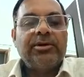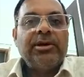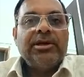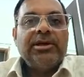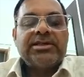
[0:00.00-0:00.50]

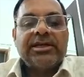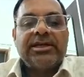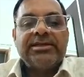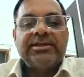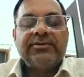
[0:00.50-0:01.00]

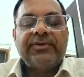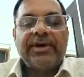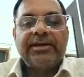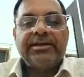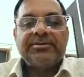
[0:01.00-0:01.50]
circles. In
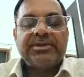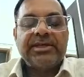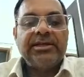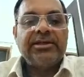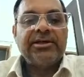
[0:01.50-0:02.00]
fact,
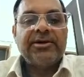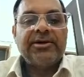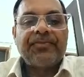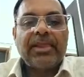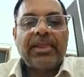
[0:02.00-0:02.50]
especially the
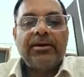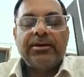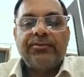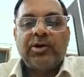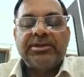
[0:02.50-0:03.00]

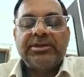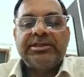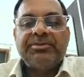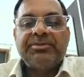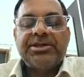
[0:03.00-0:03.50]
former chief
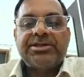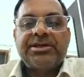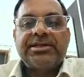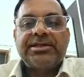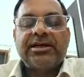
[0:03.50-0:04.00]
ministers
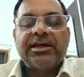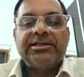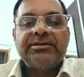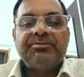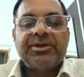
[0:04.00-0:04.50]
and current
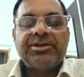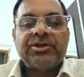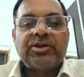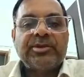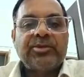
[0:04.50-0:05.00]
chief ministers
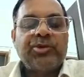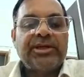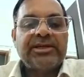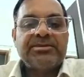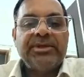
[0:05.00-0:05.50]
of Jammu and
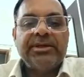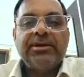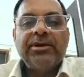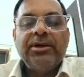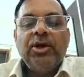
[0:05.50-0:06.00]
Kashmir,
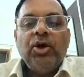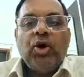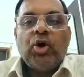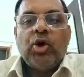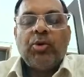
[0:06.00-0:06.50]

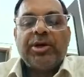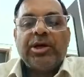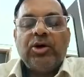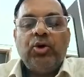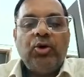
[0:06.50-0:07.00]

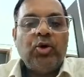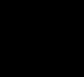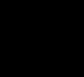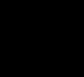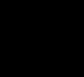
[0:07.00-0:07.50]

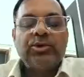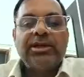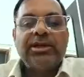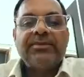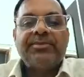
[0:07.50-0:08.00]
Omar
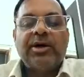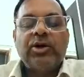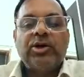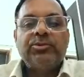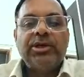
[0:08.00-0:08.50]
Abdullah and Farooq
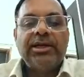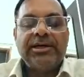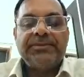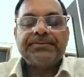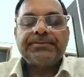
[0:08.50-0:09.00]

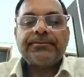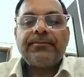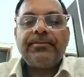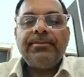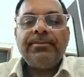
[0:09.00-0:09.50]
Abdullah.
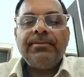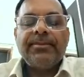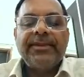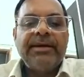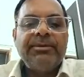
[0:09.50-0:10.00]

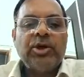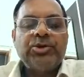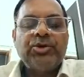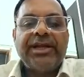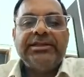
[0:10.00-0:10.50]
They have been
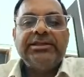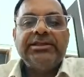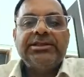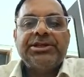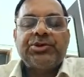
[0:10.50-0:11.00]
also raising
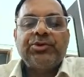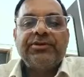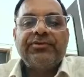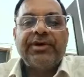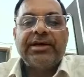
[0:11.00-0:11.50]
this issue. In
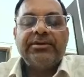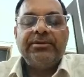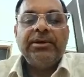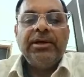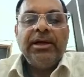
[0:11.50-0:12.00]
fact,
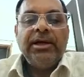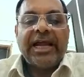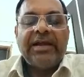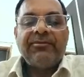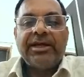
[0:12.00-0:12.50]

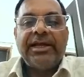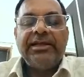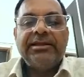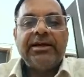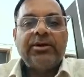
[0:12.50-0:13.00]
time and again,
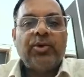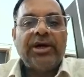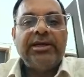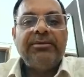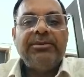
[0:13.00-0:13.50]
that
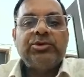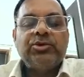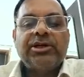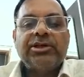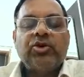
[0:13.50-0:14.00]
why we should
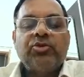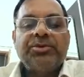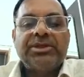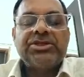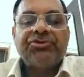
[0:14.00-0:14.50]
continue with
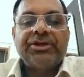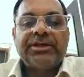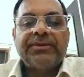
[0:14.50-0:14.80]
this treaty.